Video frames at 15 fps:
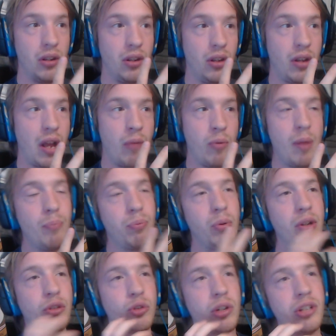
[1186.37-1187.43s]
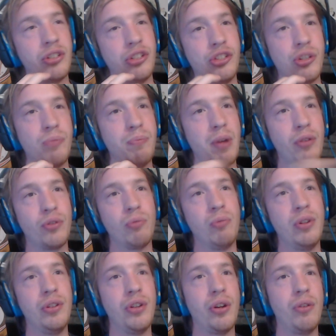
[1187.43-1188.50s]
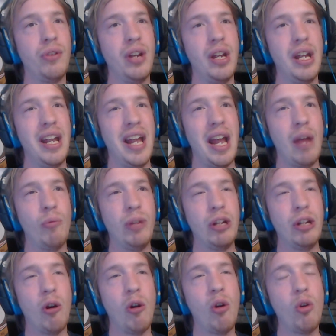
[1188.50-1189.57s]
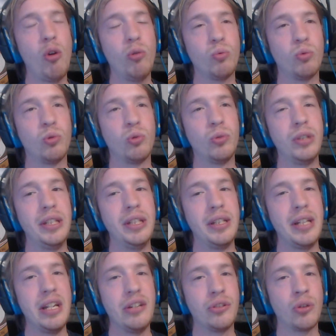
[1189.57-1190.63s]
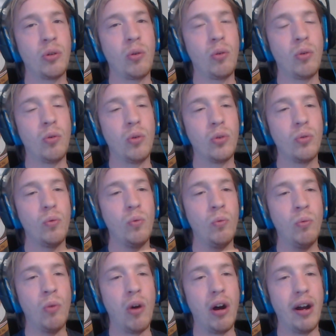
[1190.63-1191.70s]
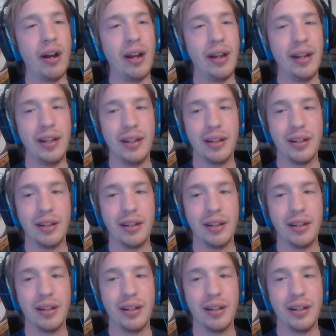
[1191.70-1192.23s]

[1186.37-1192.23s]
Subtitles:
at one point tries to jump out the window, and we aren't really told why.